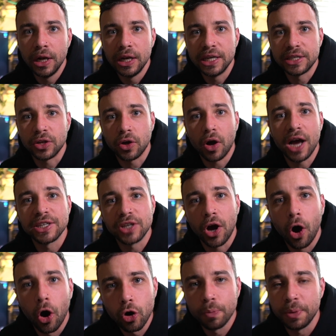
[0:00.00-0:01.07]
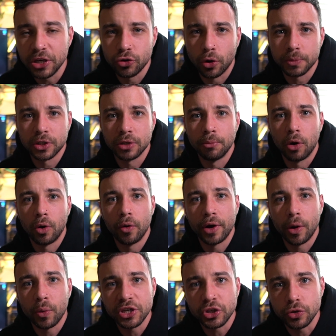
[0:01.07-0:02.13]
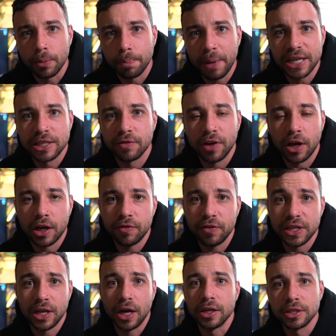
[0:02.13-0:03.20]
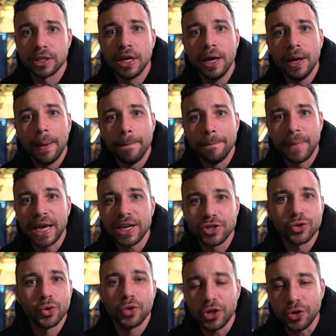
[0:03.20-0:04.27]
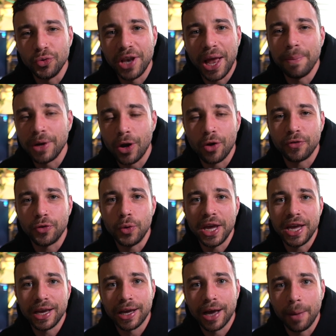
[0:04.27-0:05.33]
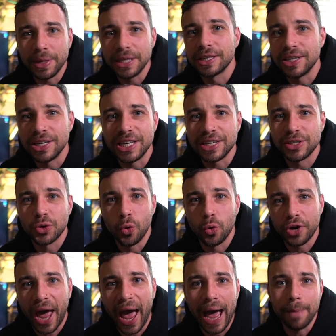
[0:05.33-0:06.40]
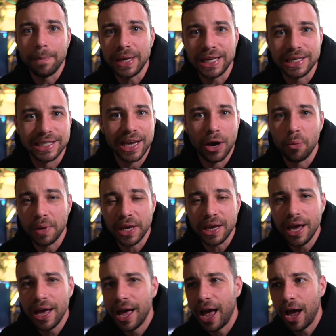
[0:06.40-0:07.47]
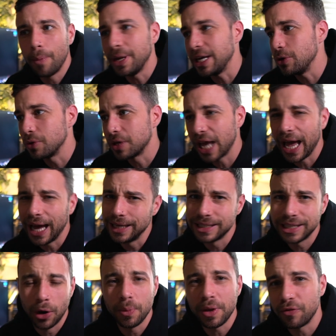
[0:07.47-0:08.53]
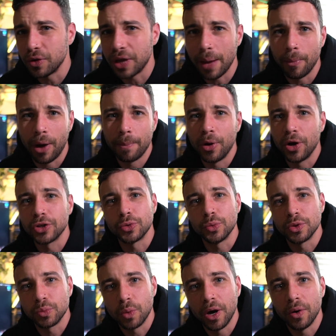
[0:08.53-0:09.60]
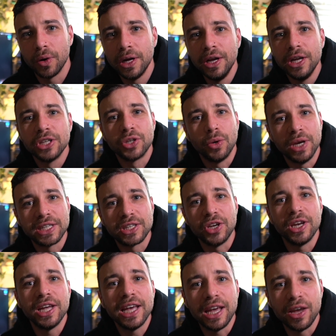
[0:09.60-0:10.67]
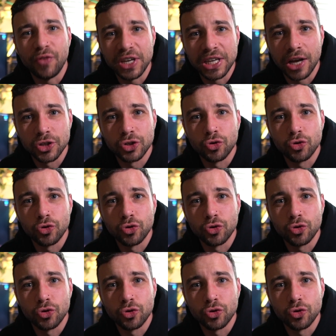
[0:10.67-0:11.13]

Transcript: Listen, guys, I hope it drops tomorrow and I wish you the best of luck if it does. Make sure that you let me know if you hit. Come into the Discord at me and tell me how many you get and tell me if you get my personal as well. So, listen, if it does